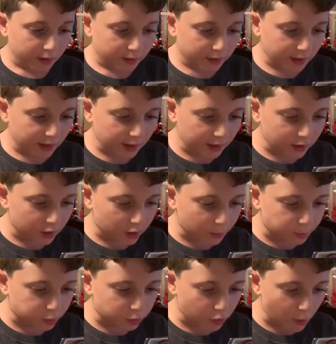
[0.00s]
the
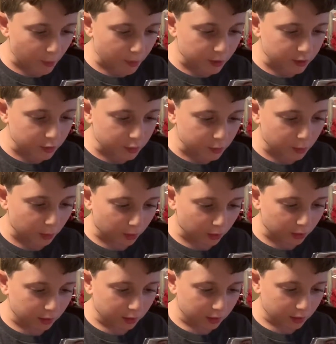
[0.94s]

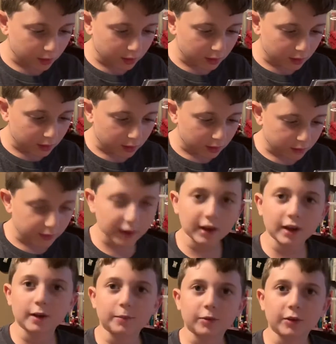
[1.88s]
entrepreneur, the
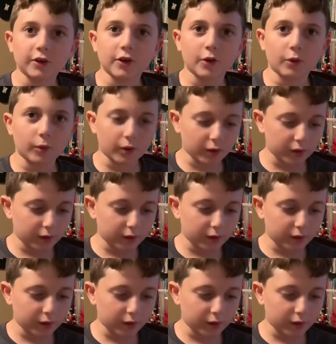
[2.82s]
entrepreneur,